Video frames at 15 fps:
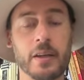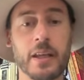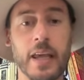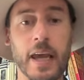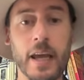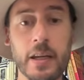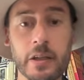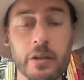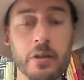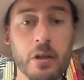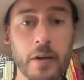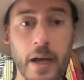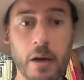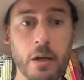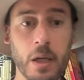can
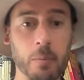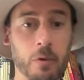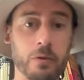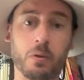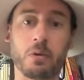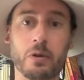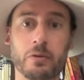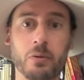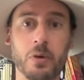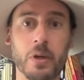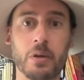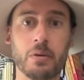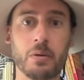clear out a couple floors for you.